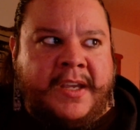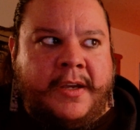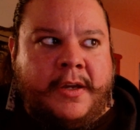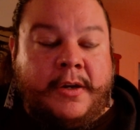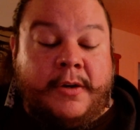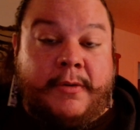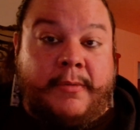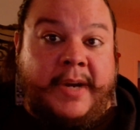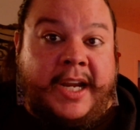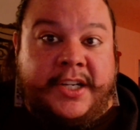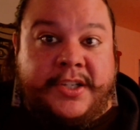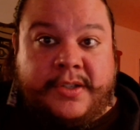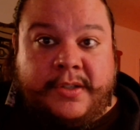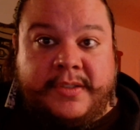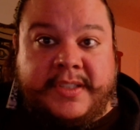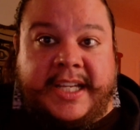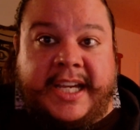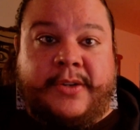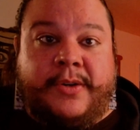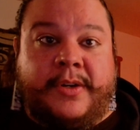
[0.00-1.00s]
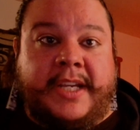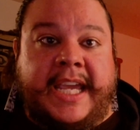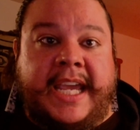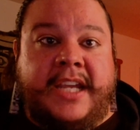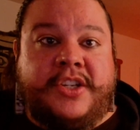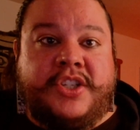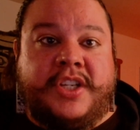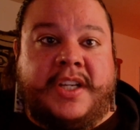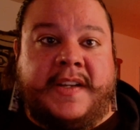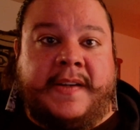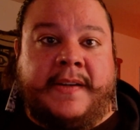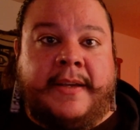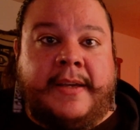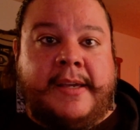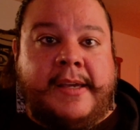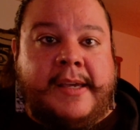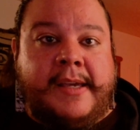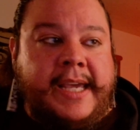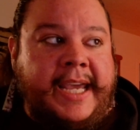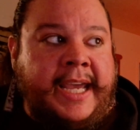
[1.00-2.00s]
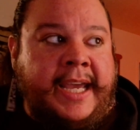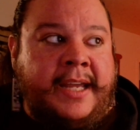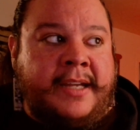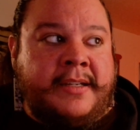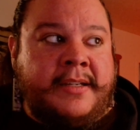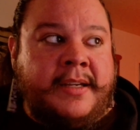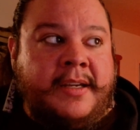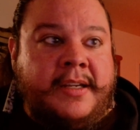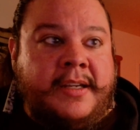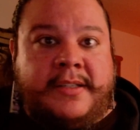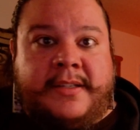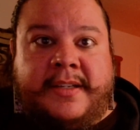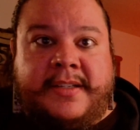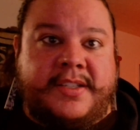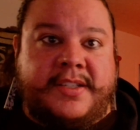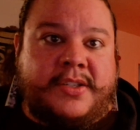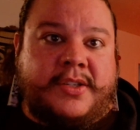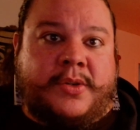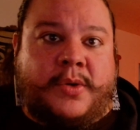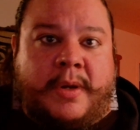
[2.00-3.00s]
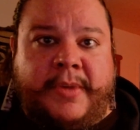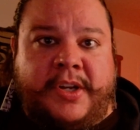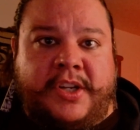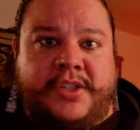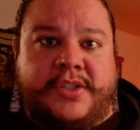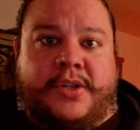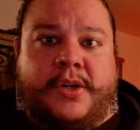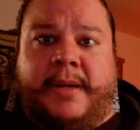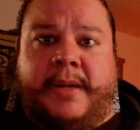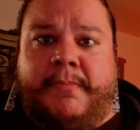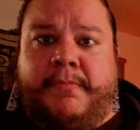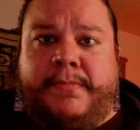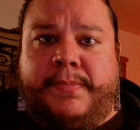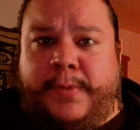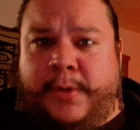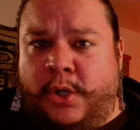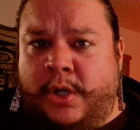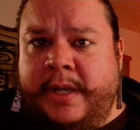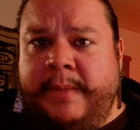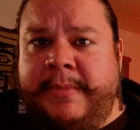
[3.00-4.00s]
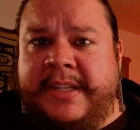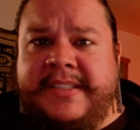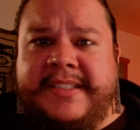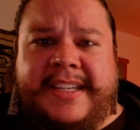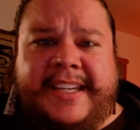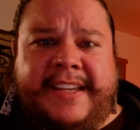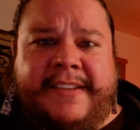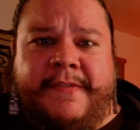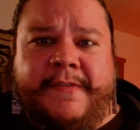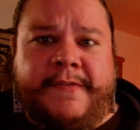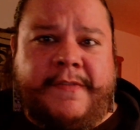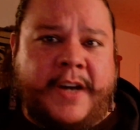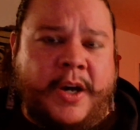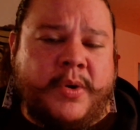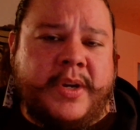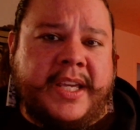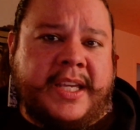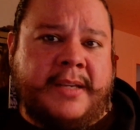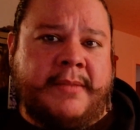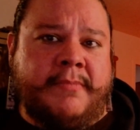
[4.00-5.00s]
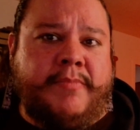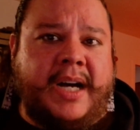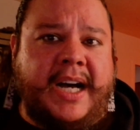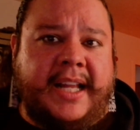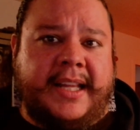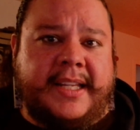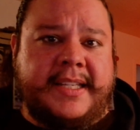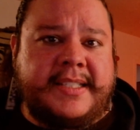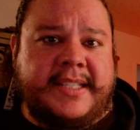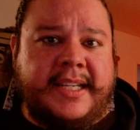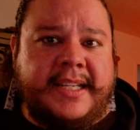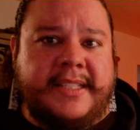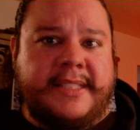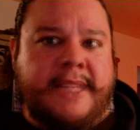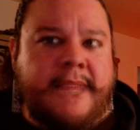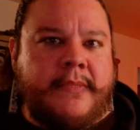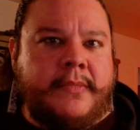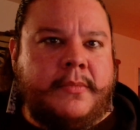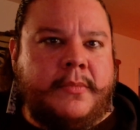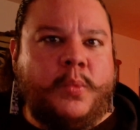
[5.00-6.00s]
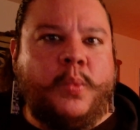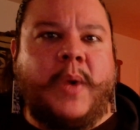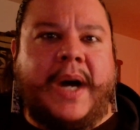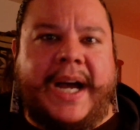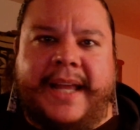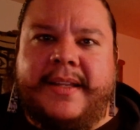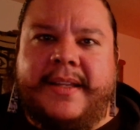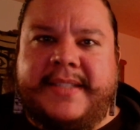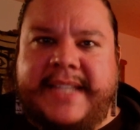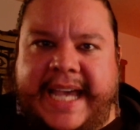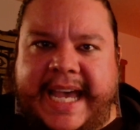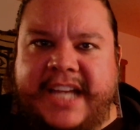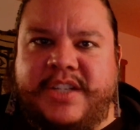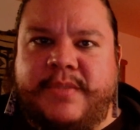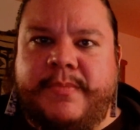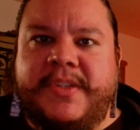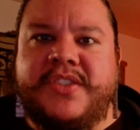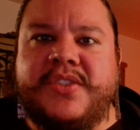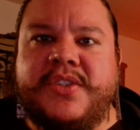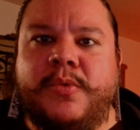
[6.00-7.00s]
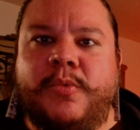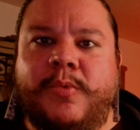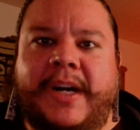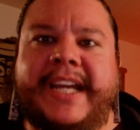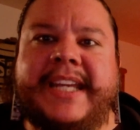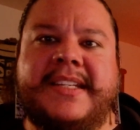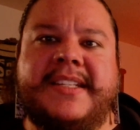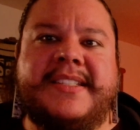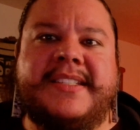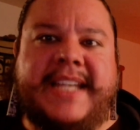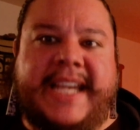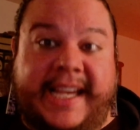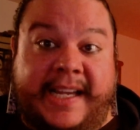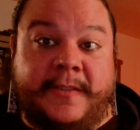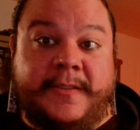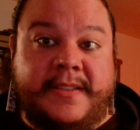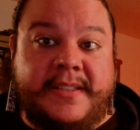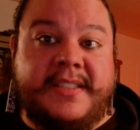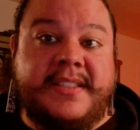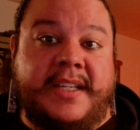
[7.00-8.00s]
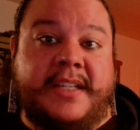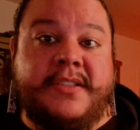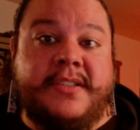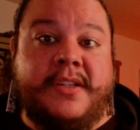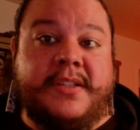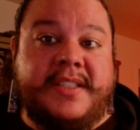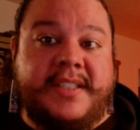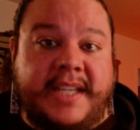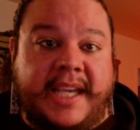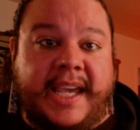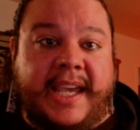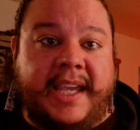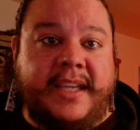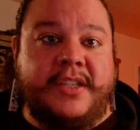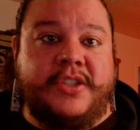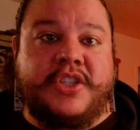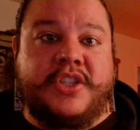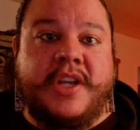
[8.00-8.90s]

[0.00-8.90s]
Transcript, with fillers: racial segregation and discriminatory employment and voting policies. While attachments to whiteness held center stage,